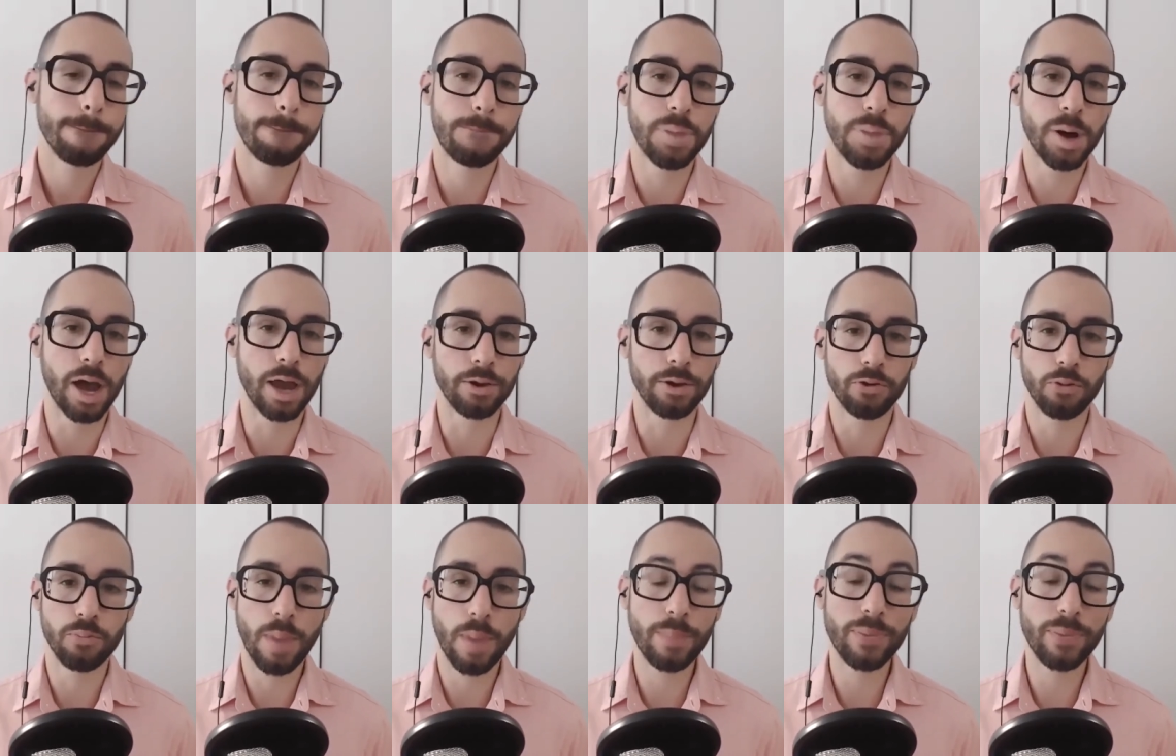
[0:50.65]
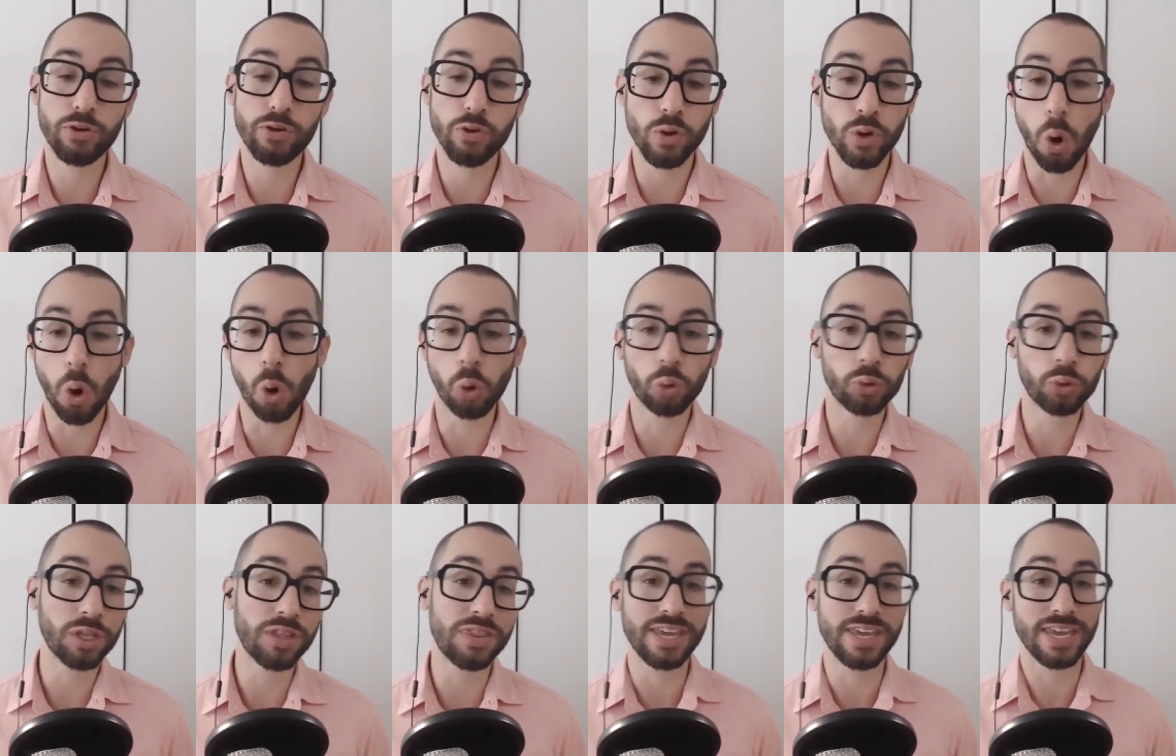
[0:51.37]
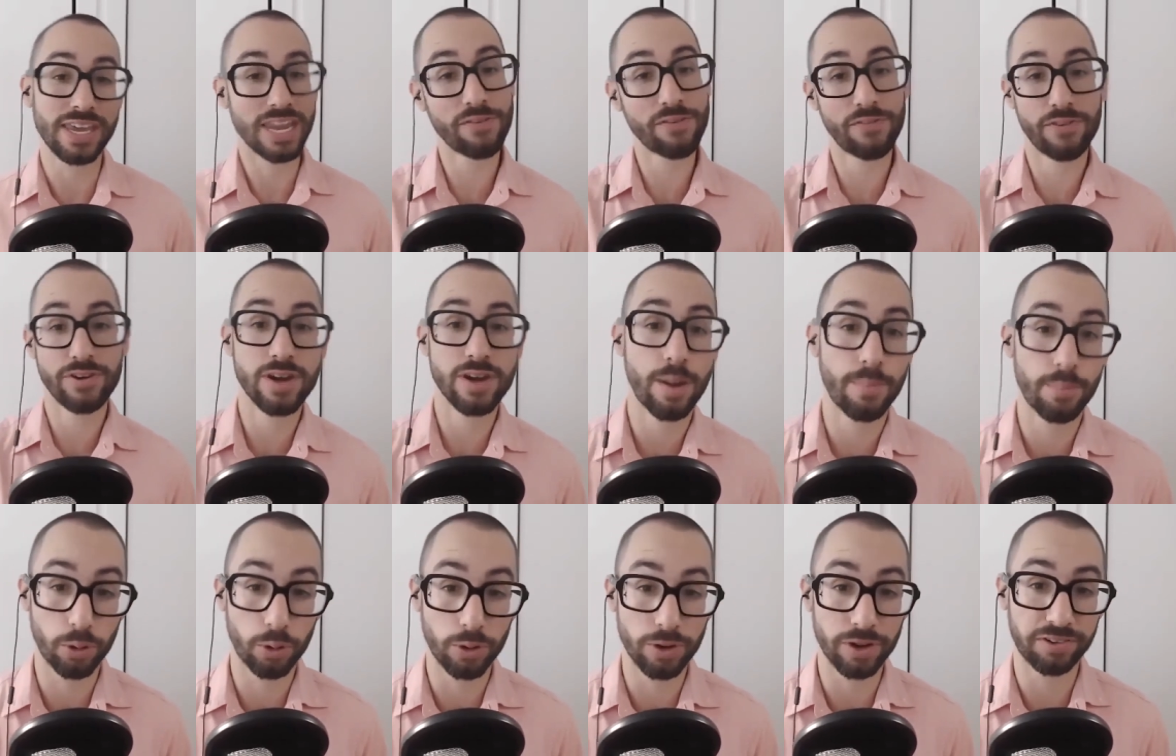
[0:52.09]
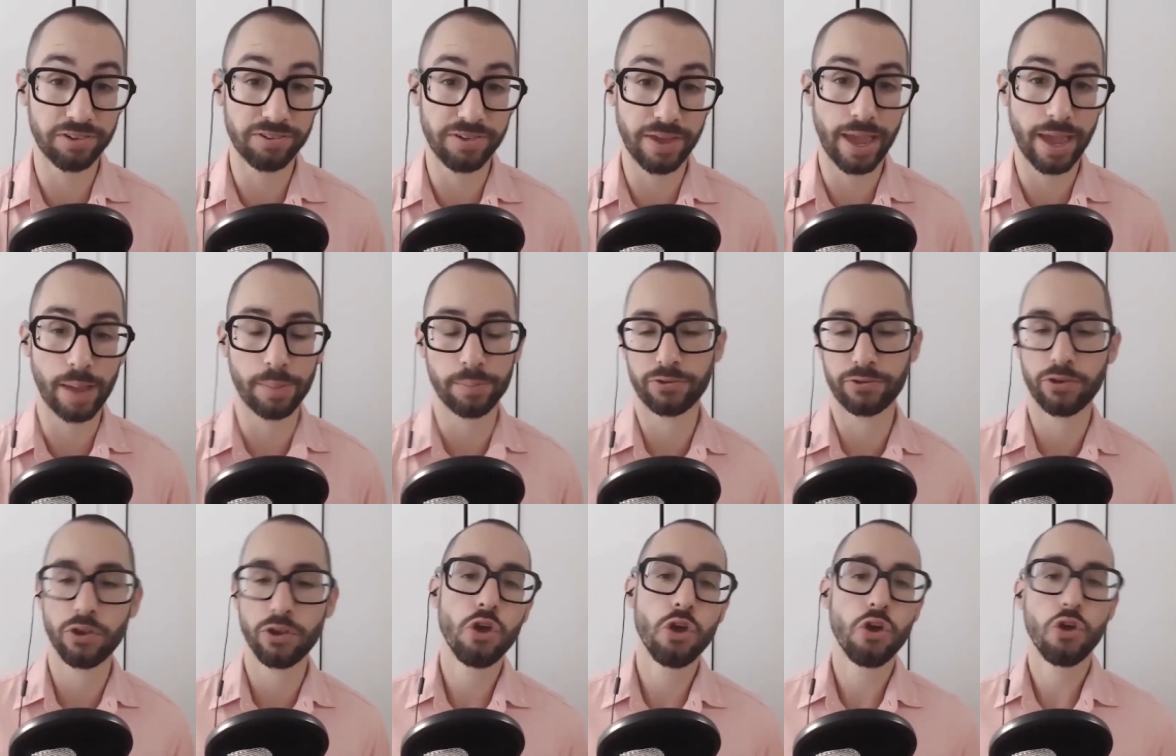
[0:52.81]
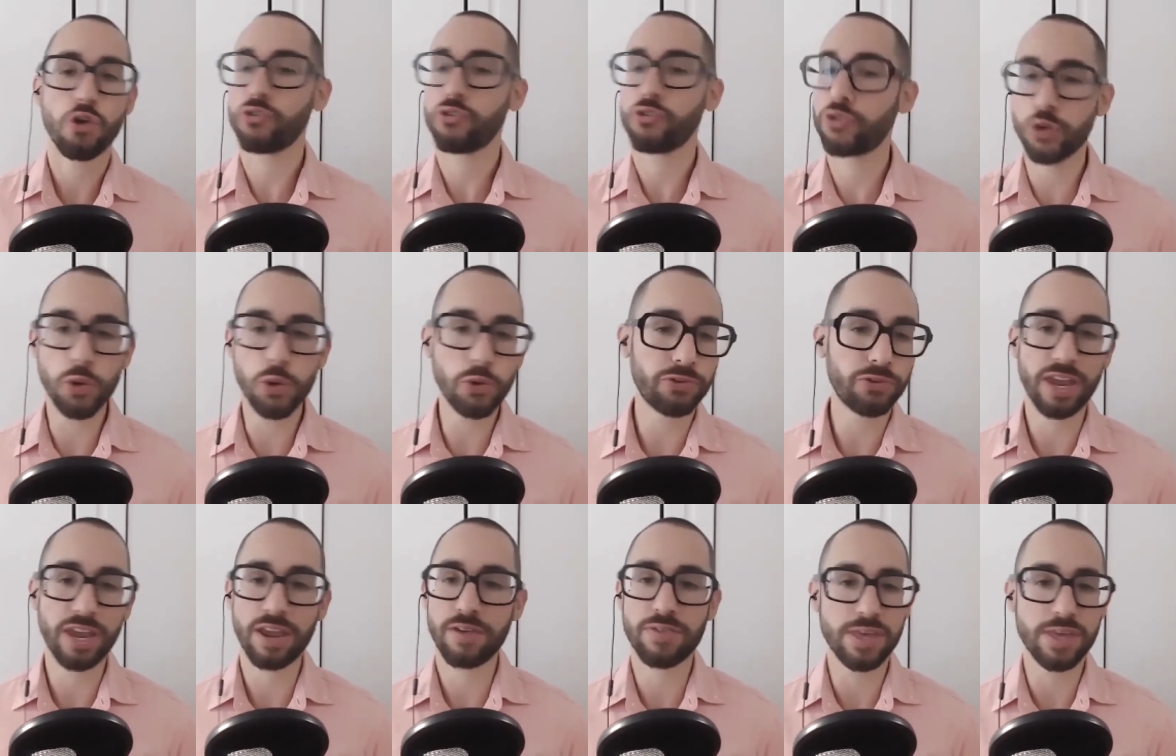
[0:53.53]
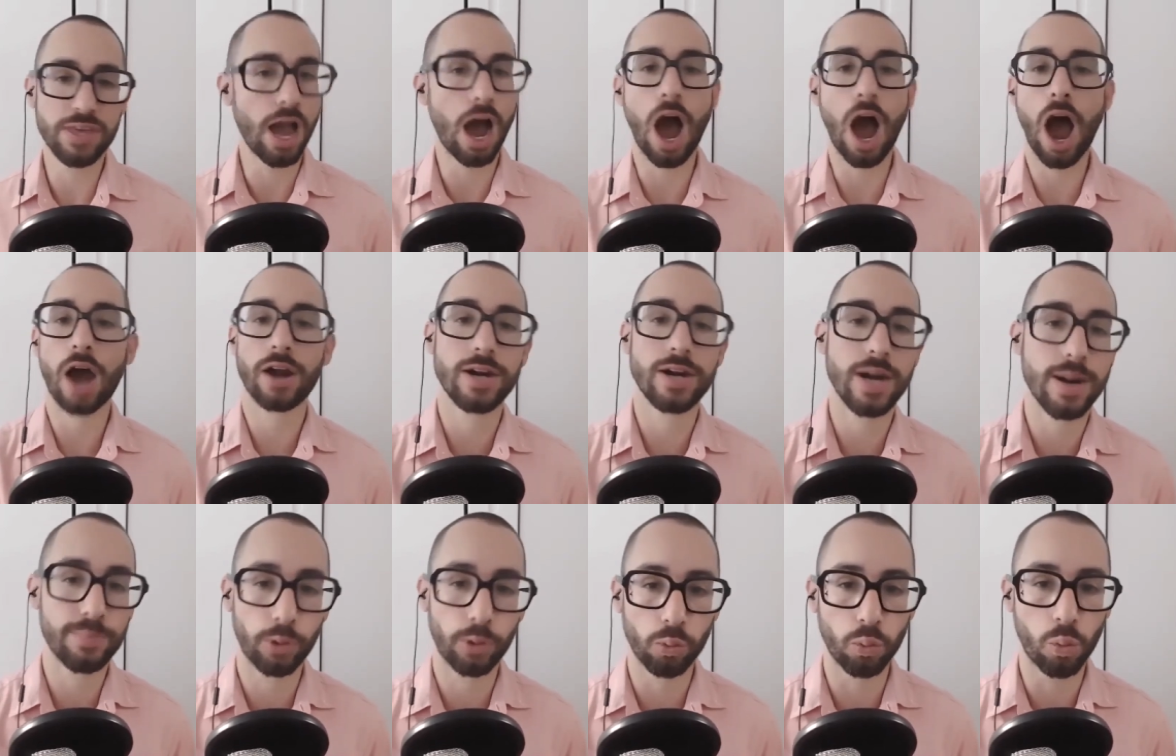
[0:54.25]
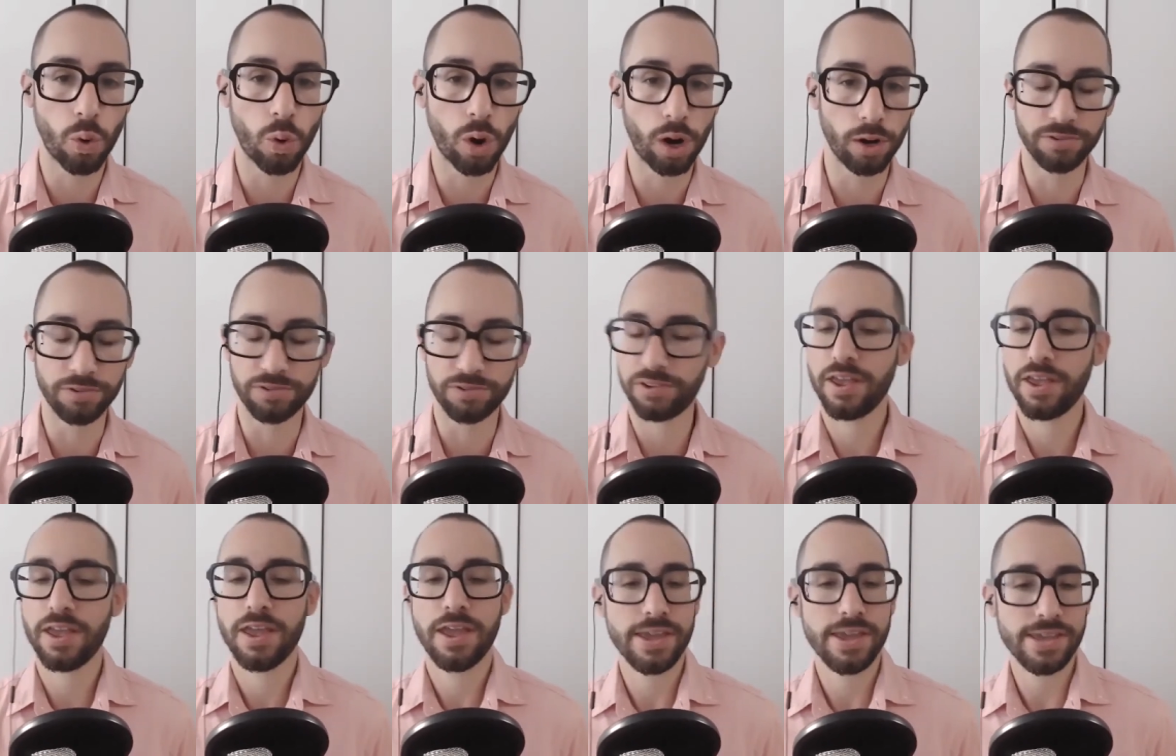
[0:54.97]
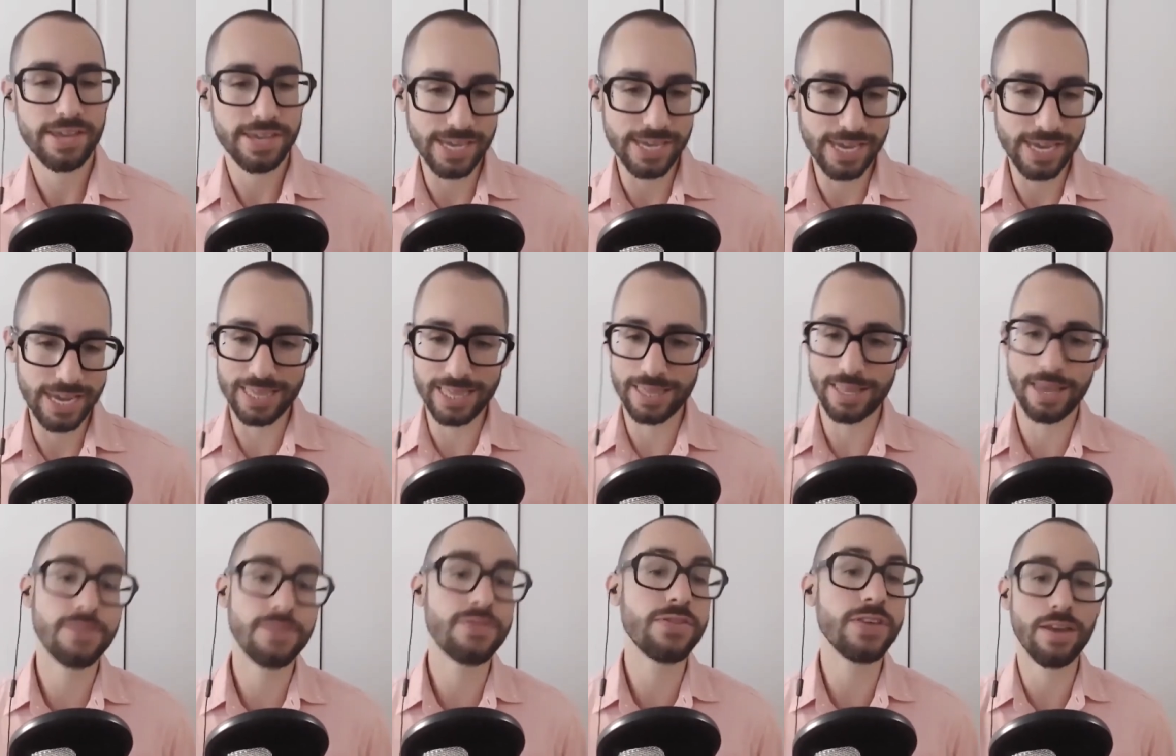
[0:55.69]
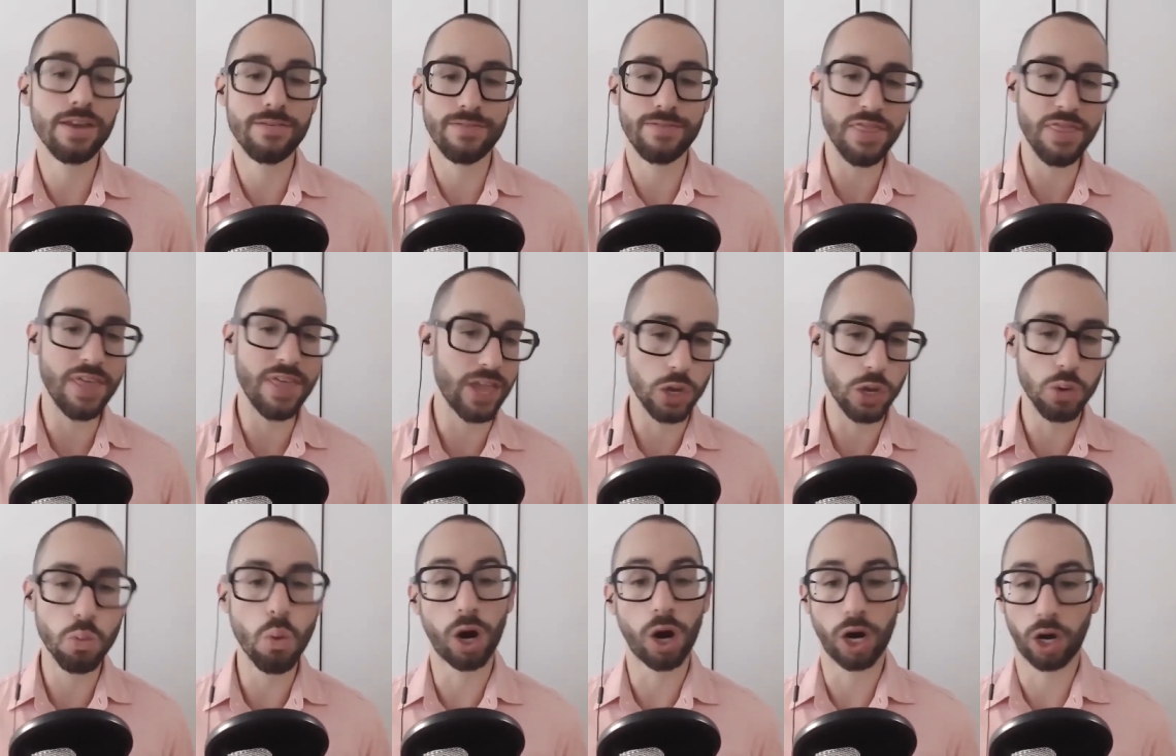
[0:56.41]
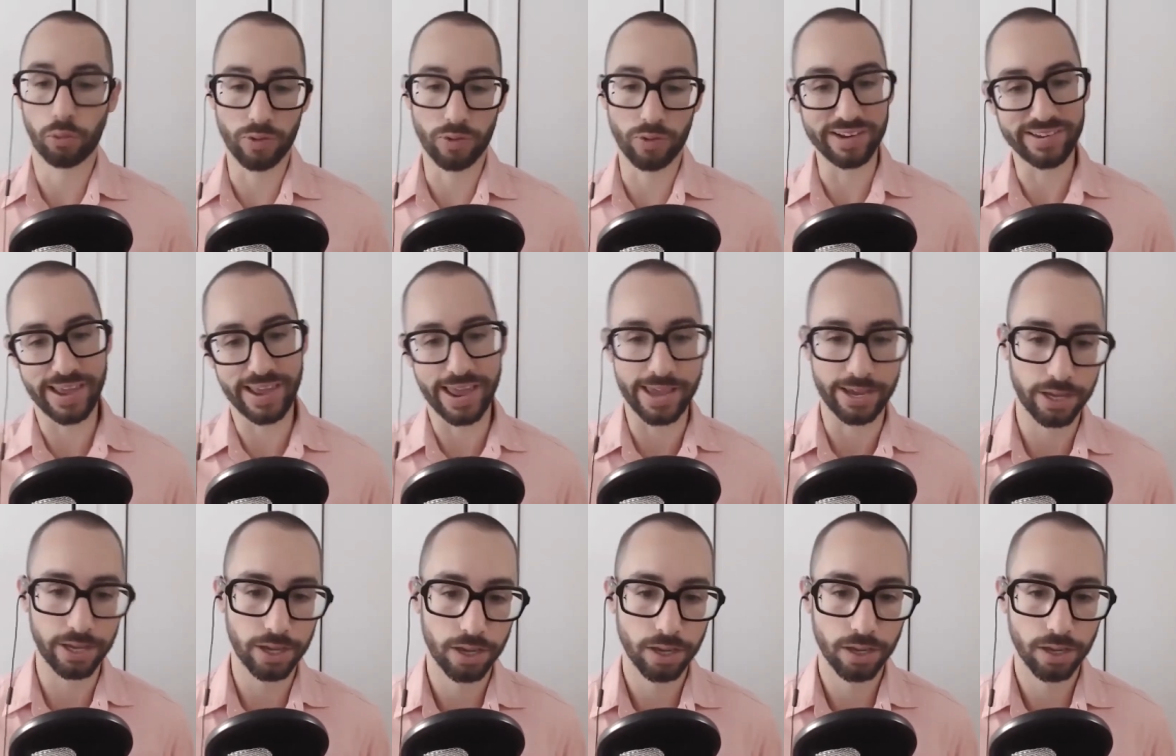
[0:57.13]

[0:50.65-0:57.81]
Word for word: but maybe doing only the even numbered exams so you save the odd numbered ones in, in the event that you want to retake.